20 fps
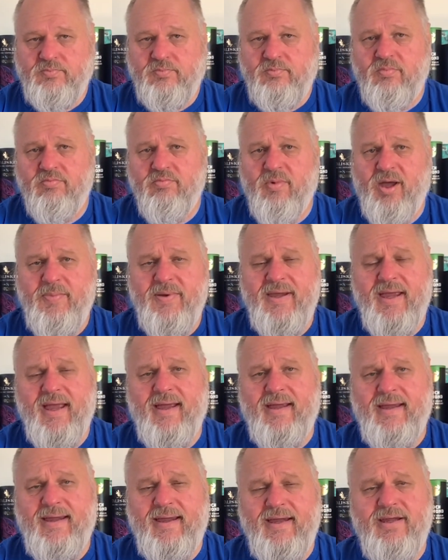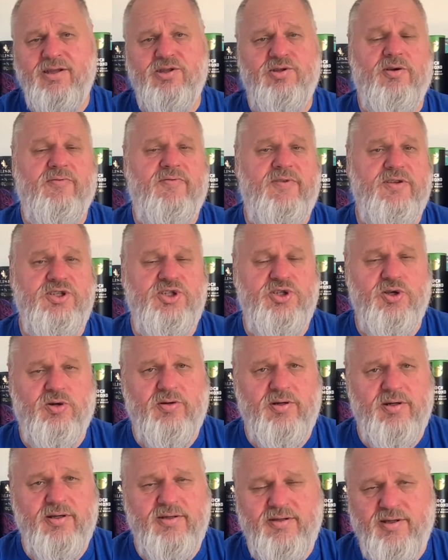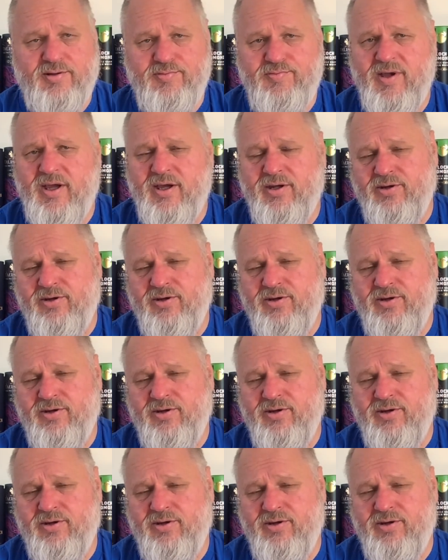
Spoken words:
Maybe a hint of a chocolate note.